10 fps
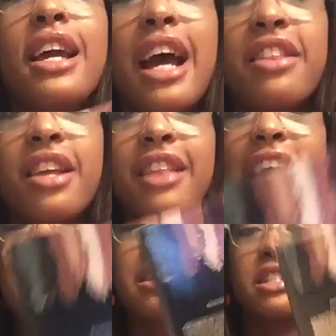And I think
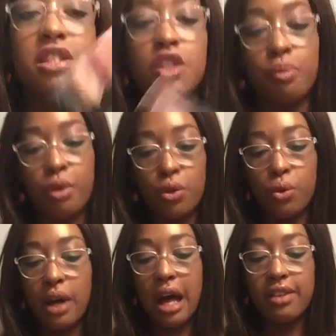that is super
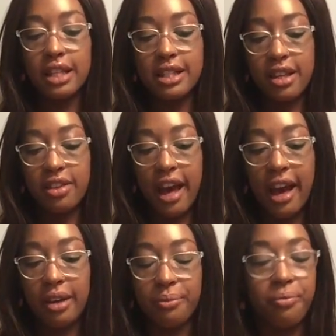cool how they did
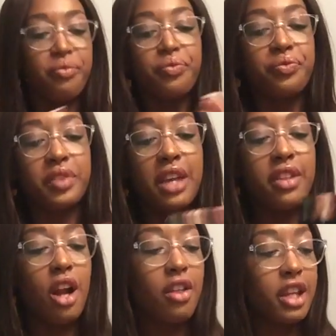that. And
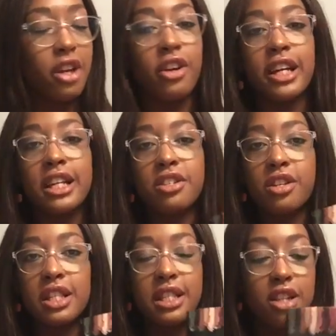then all the ingredients
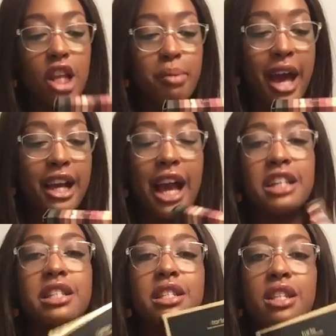are listed on the back. I
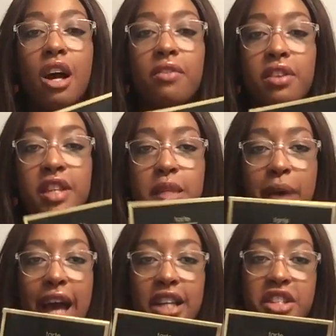just love this
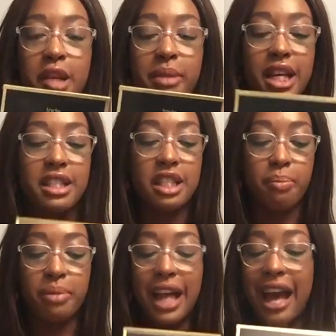packaging because it's
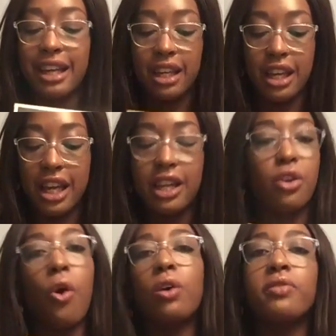black and
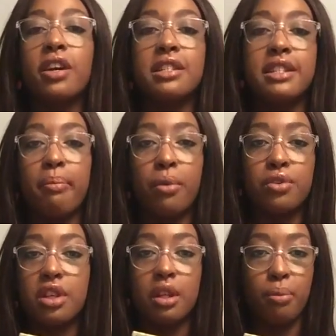gold, very
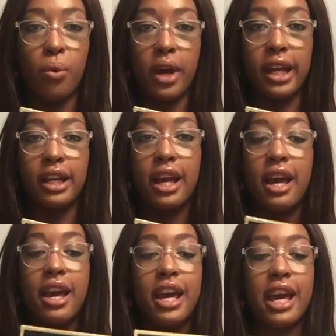simple to the point.
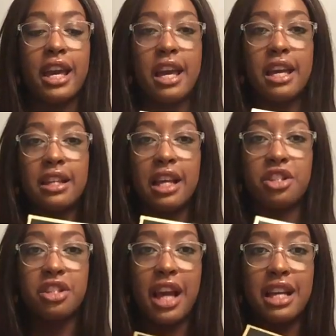And that's
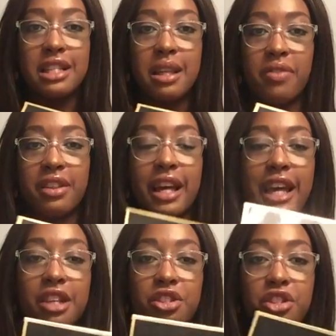just kind of something that
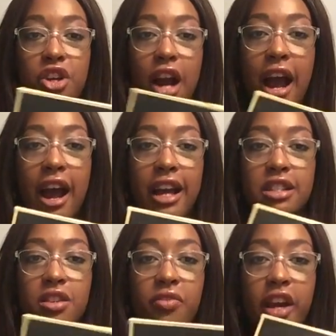catches your eye.
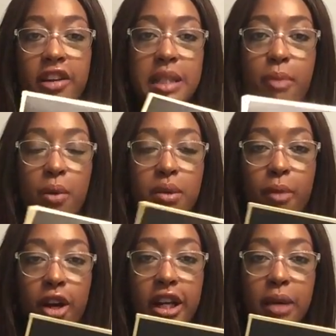So very smart with
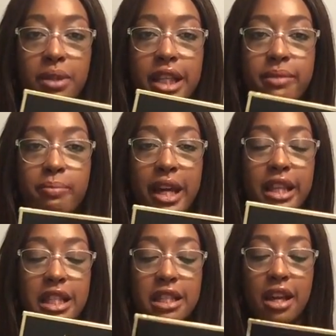marketing when they made
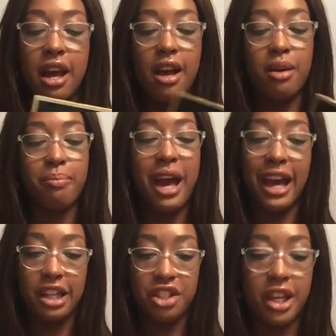this
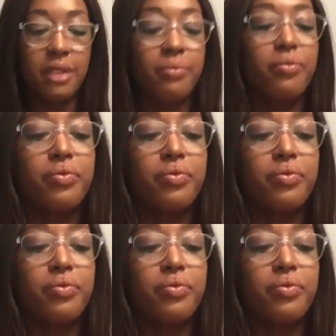packaging.